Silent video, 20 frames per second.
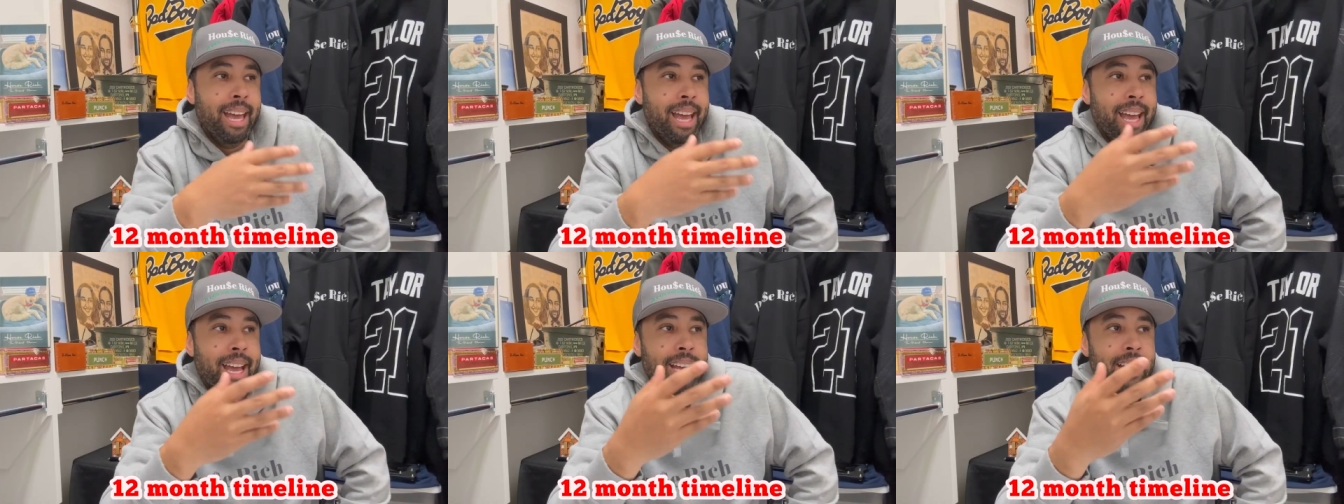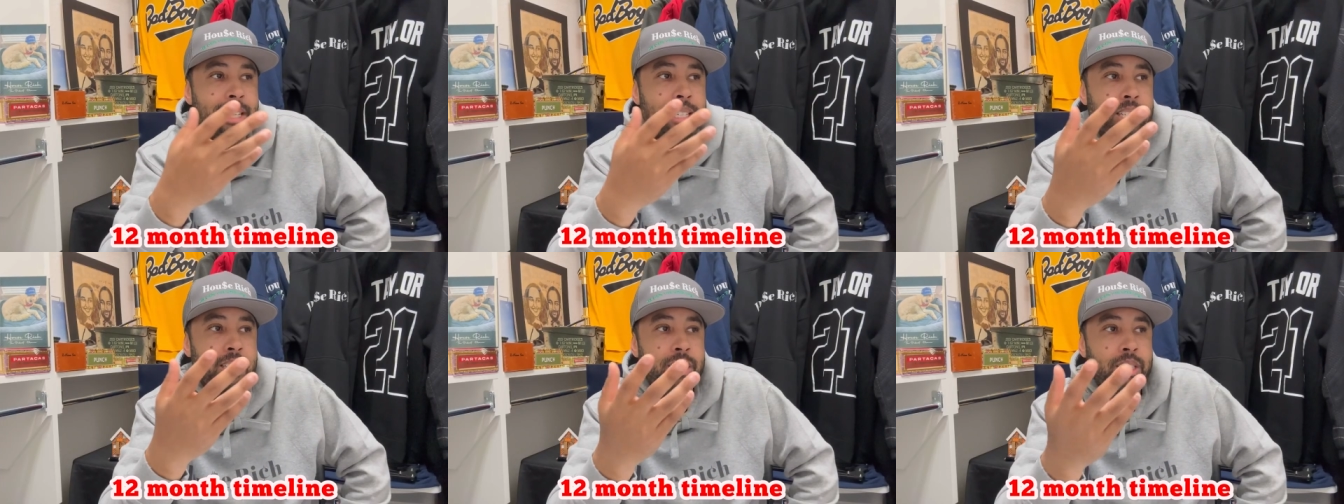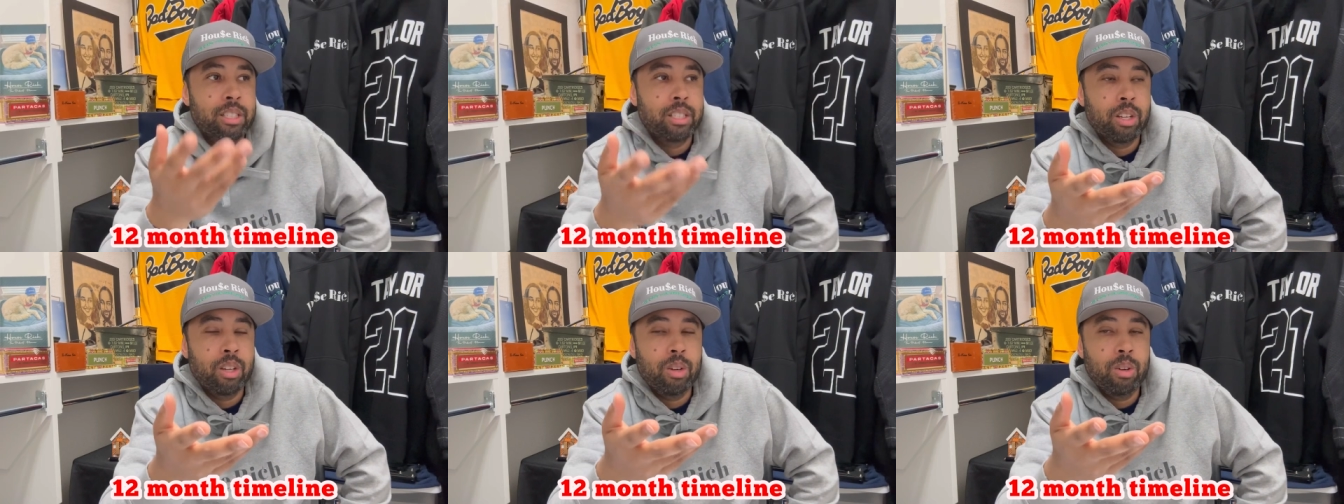And
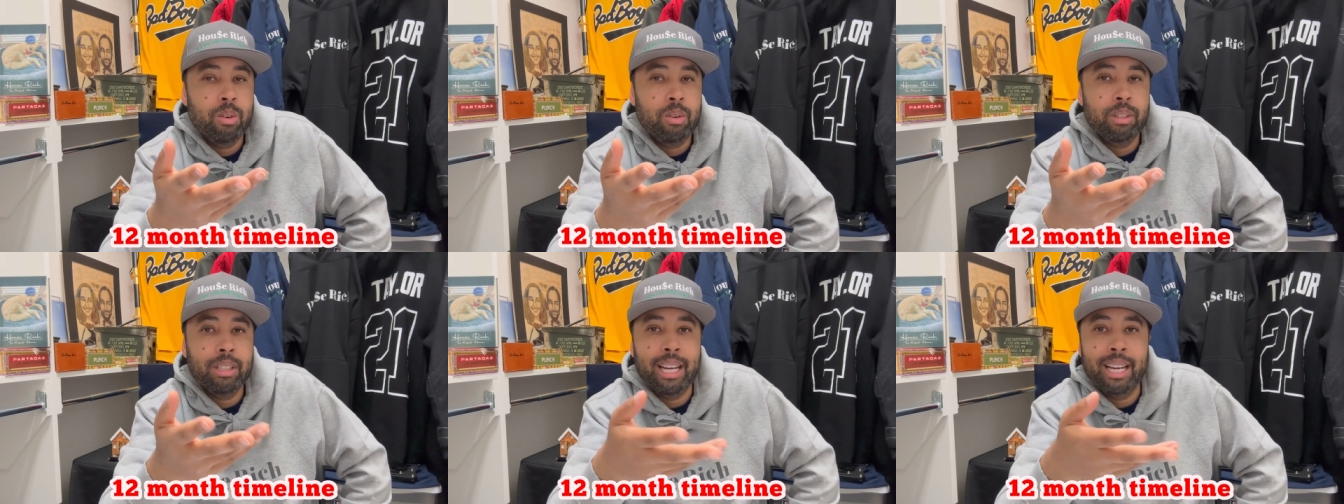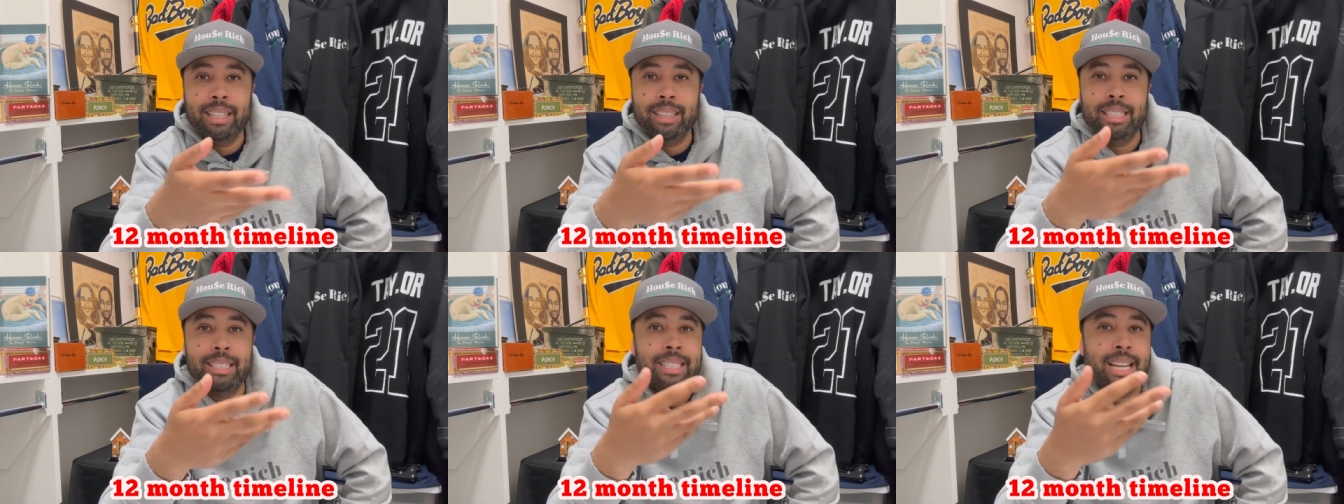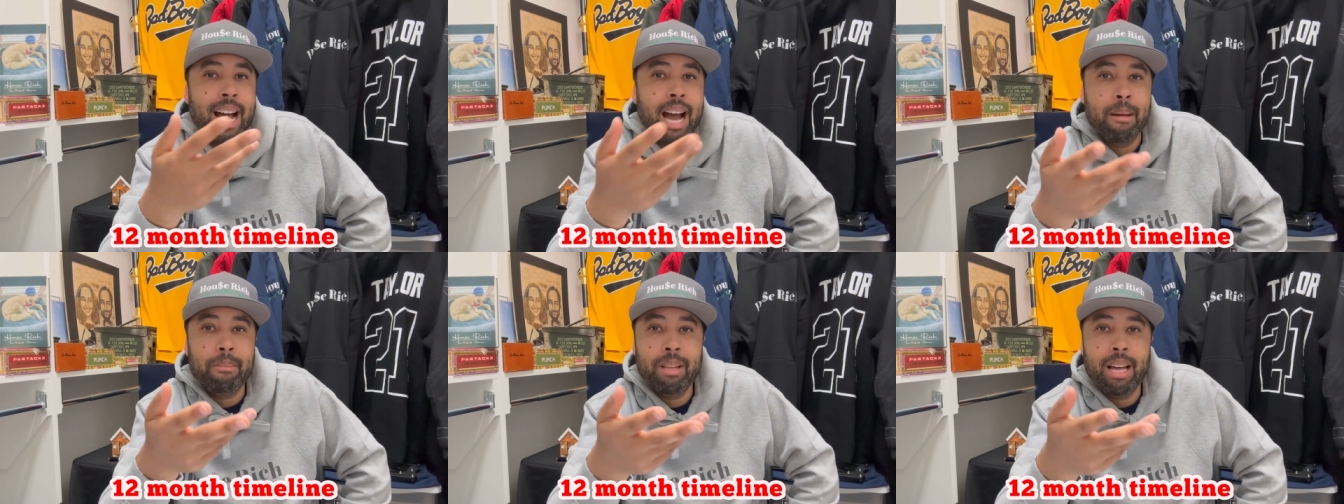two, like the
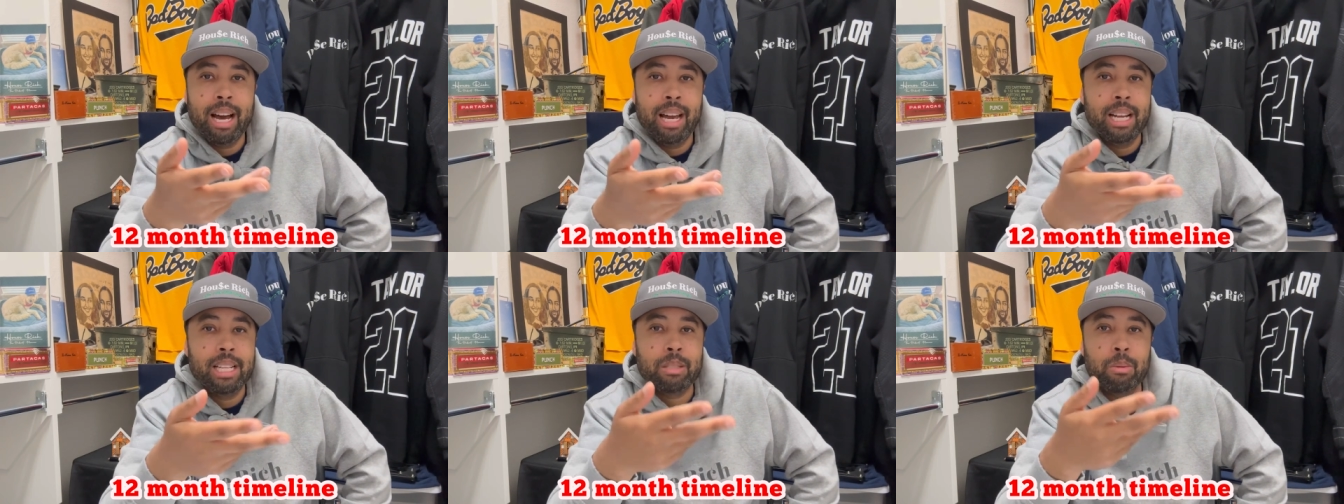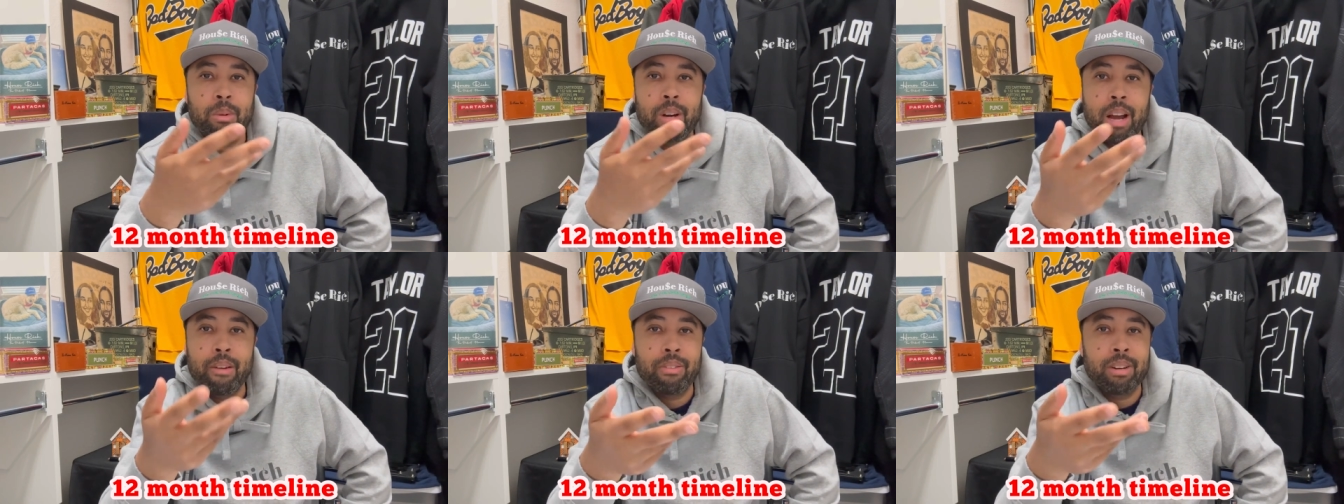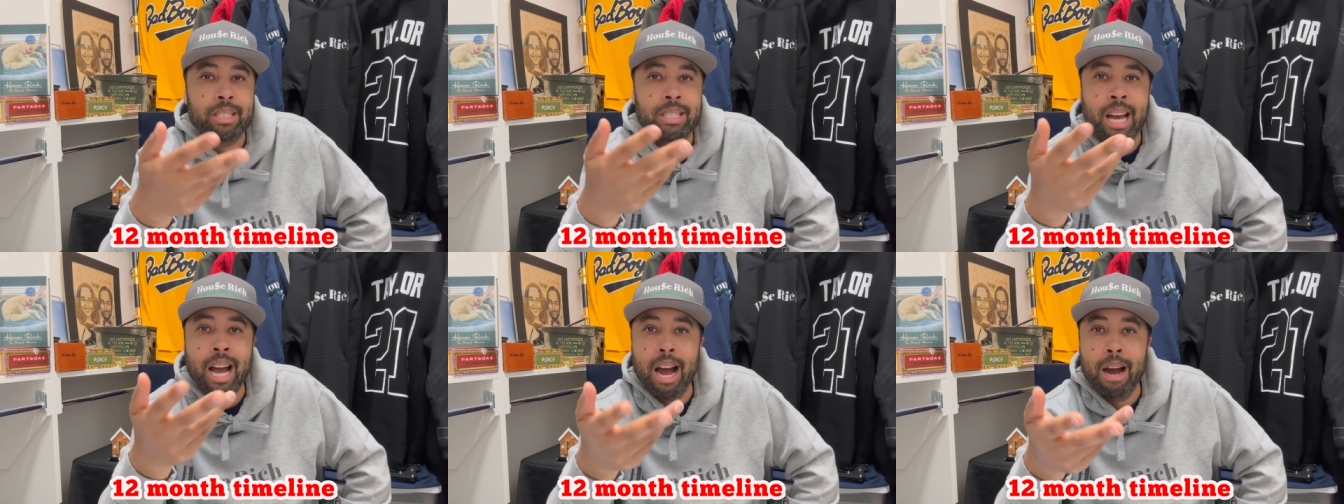timeline is whatever
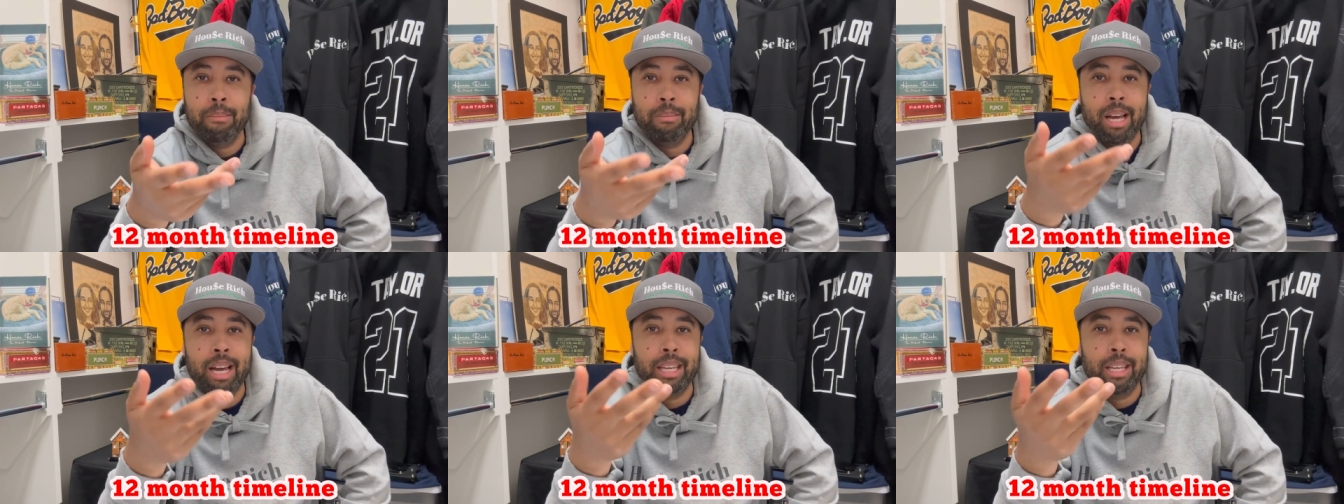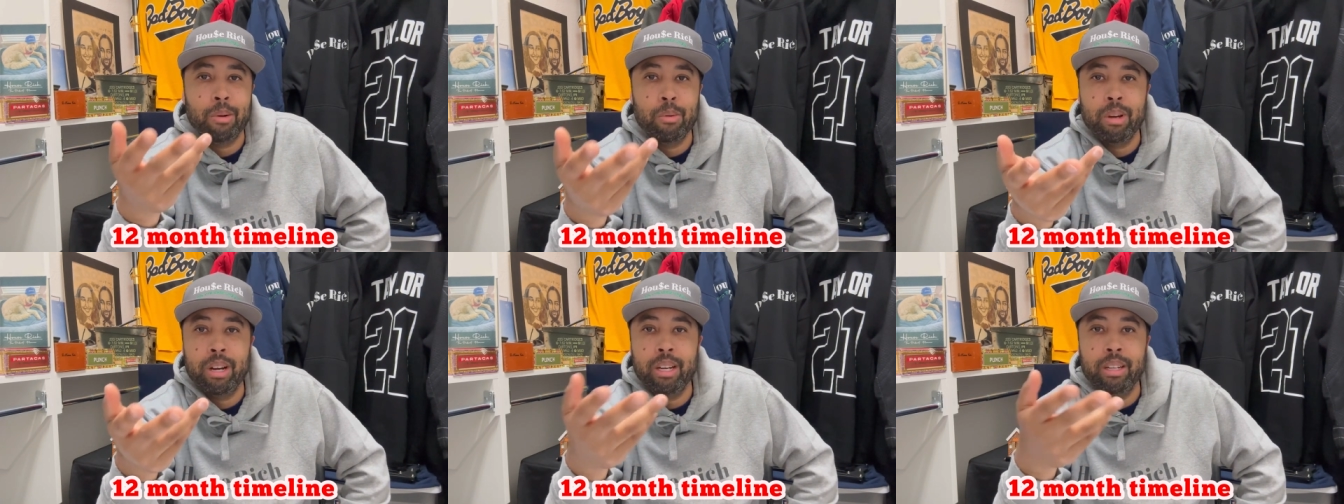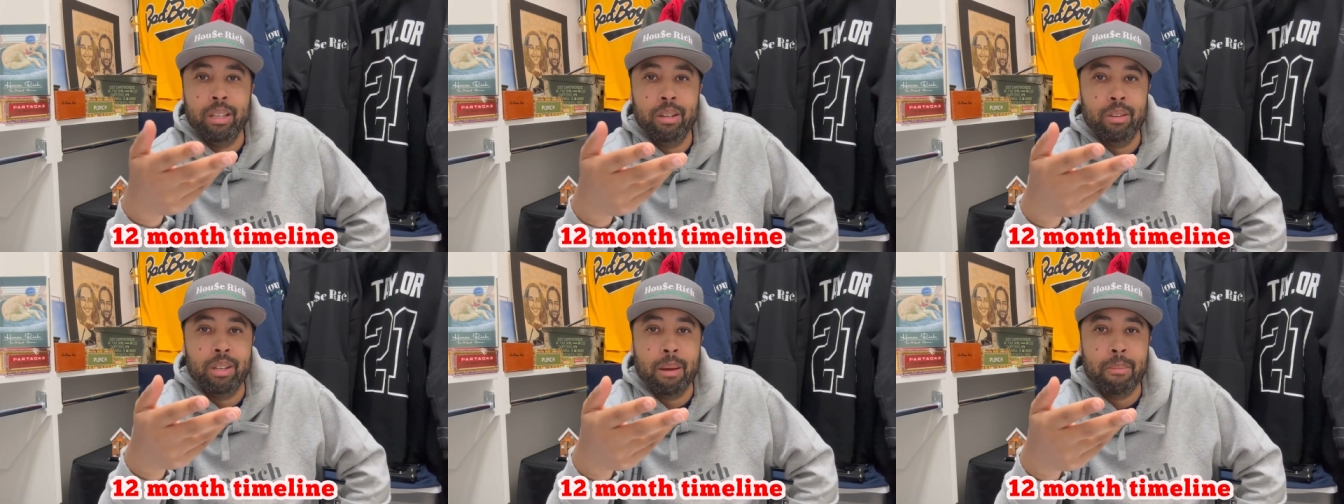timeline you want to do.